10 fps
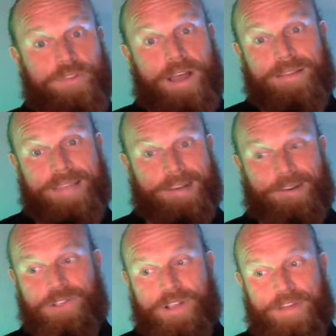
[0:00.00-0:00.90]
got the technical
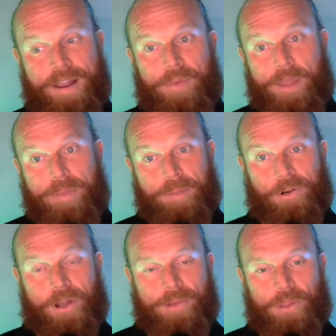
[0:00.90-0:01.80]
stuff out of the way and people are
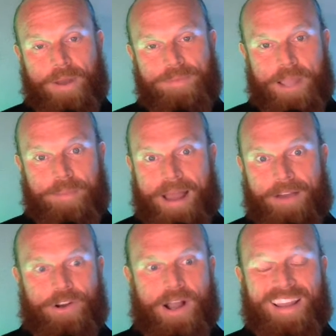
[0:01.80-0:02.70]
coming to the website, but now you're
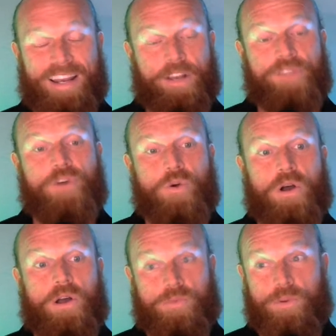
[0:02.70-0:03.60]
not getting any phone
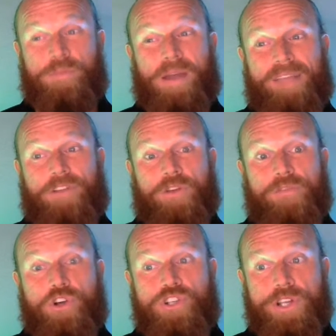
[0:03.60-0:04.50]
calls. Well, you might have a
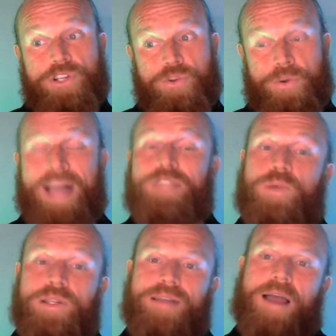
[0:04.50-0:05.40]
conversion issue, and that's when
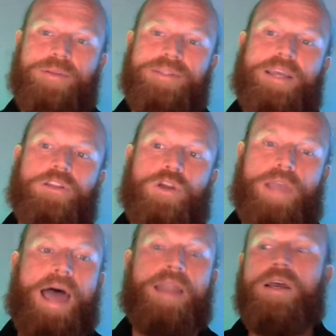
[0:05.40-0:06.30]
it's time to take a look
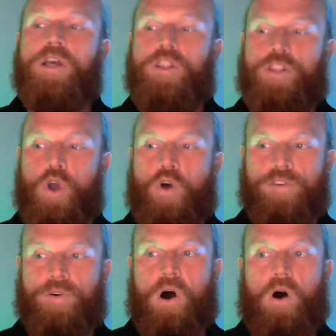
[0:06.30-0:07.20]
at the
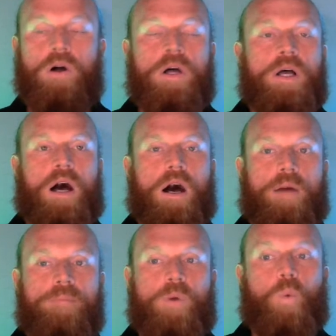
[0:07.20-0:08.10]
overall
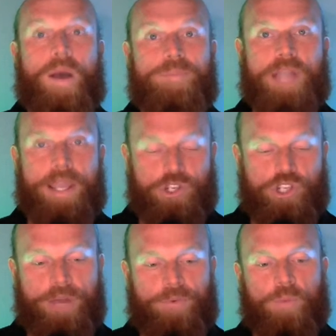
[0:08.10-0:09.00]
website in
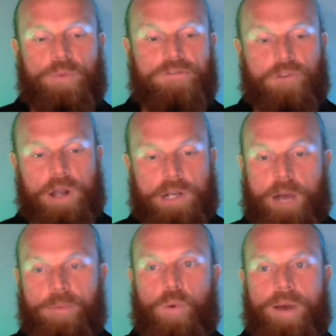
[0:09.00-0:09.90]
general. And we've run a
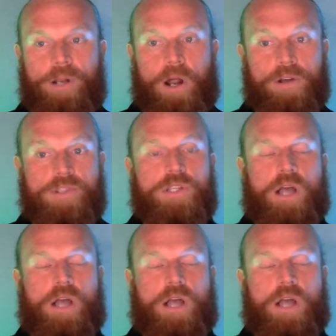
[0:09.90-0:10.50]
couple webinars.